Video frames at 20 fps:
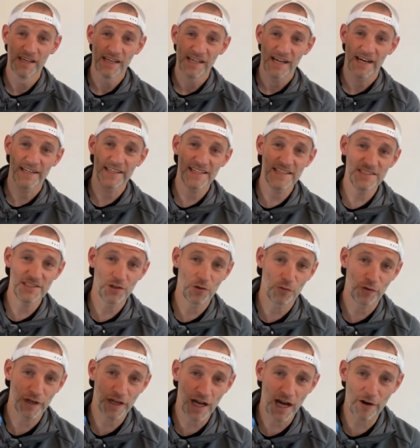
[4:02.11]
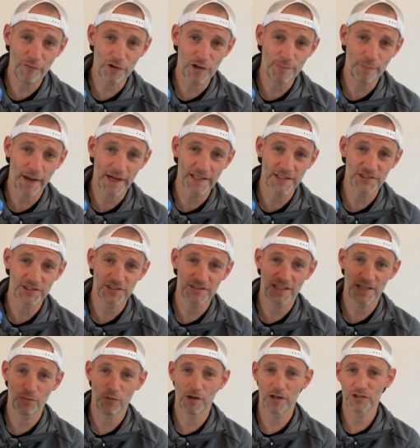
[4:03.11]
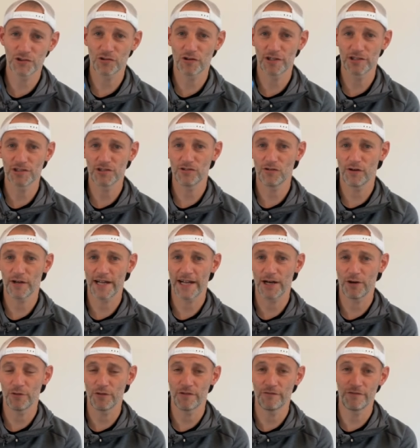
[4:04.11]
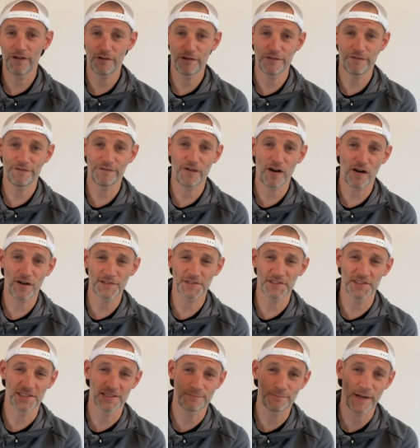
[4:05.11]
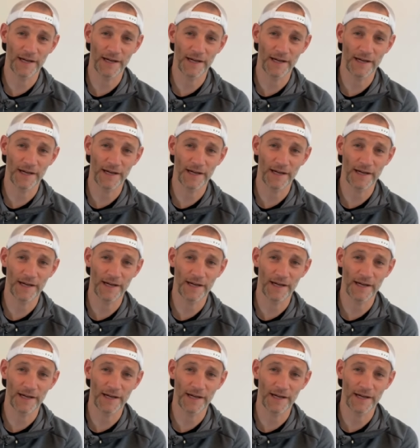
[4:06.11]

at easy or recovery pace than they were trying to knock out the very fastest